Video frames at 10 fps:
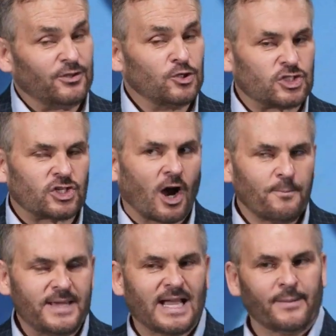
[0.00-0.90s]
if you
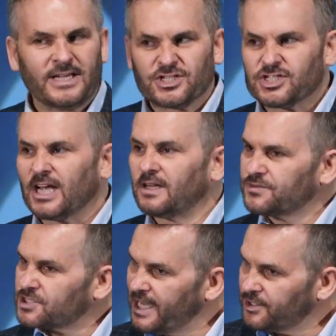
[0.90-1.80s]
start becoming
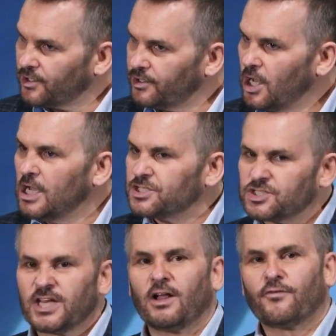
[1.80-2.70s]
self-centered,
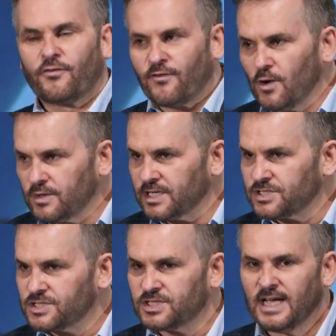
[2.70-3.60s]

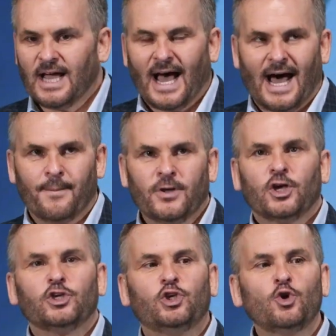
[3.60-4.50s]
self-focused,
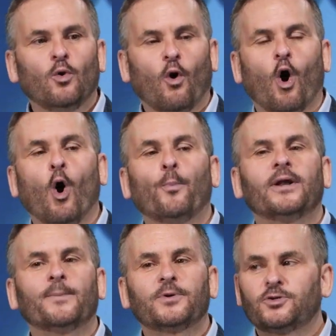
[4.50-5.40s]
you will
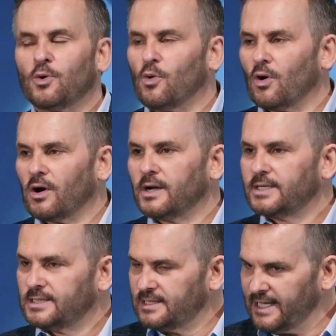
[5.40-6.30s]
open up a door
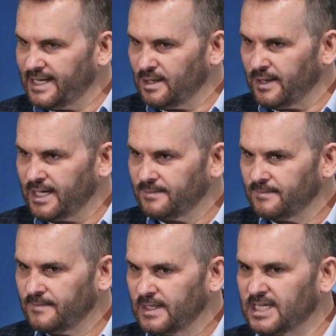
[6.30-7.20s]
to the enemy.
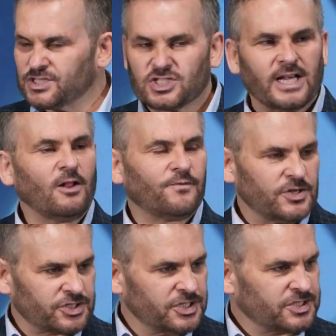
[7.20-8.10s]
Because
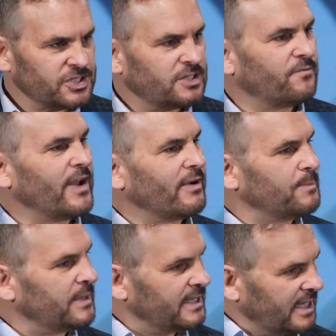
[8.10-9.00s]
selfishness is the
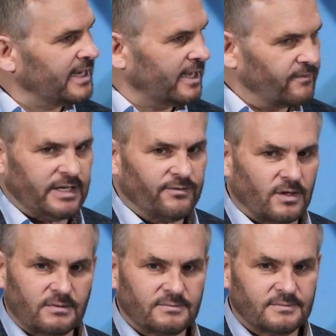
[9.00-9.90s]
very beginning of
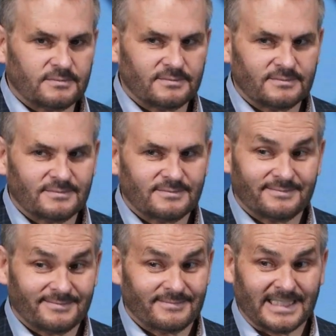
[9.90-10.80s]
evil.
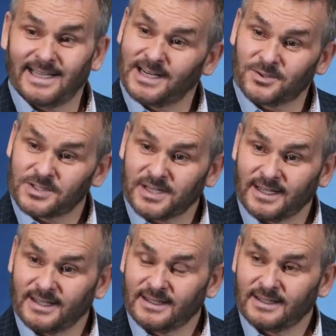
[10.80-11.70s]
Isn't that interesting?